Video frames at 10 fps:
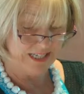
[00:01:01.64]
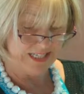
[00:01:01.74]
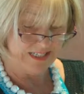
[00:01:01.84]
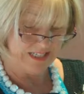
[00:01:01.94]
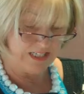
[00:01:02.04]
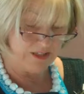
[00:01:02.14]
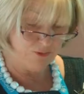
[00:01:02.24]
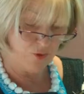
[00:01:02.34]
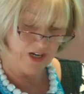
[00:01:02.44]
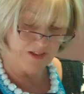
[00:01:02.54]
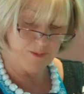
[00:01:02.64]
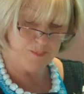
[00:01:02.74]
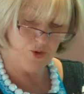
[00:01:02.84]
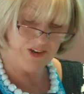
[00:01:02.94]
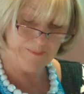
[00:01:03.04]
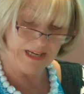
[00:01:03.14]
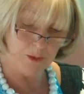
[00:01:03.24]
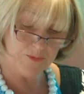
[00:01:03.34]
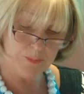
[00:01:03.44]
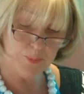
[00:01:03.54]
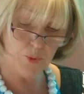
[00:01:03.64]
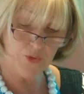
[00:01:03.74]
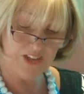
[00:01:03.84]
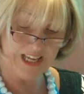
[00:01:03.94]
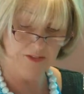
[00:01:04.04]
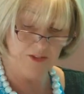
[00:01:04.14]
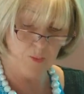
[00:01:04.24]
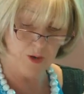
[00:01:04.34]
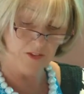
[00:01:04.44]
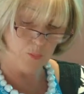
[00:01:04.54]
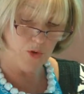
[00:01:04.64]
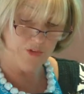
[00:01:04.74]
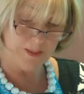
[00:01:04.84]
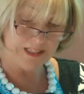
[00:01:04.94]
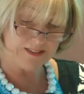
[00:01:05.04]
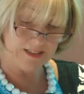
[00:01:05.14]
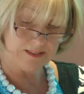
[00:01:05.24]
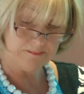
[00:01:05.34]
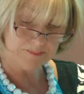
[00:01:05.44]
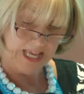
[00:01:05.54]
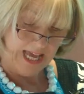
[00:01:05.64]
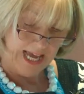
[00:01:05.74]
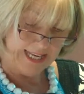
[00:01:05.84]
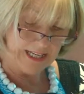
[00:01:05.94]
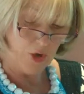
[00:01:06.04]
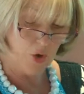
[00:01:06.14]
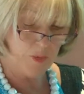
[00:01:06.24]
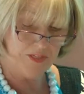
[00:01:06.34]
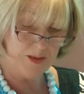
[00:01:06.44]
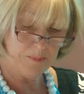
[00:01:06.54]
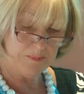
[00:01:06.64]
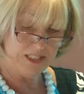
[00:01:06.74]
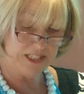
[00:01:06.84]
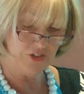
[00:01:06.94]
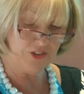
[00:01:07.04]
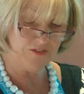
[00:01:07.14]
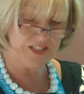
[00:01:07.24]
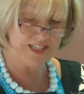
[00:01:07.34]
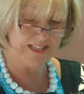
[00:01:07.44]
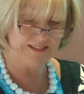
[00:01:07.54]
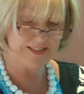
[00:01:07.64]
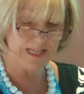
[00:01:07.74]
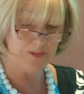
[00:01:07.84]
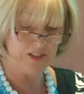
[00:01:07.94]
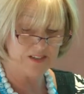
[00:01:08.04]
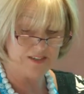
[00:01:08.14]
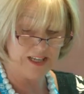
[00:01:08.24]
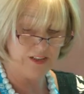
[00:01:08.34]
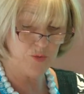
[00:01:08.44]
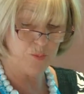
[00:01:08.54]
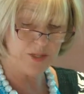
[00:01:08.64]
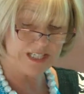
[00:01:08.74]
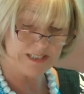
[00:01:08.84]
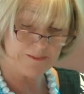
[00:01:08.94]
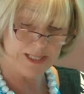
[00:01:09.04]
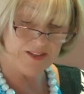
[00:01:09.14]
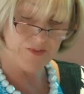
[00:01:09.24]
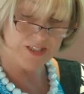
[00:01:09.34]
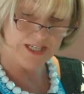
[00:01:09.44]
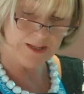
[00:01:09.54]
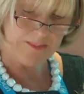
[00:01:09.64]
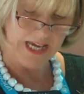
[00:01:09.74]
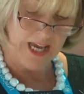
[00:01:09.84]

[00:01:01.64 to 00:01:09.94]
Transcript: 1994, and the programme helped to pull together the work that was being done, and along with the implementation of the 10 steps to successful breastfeeding,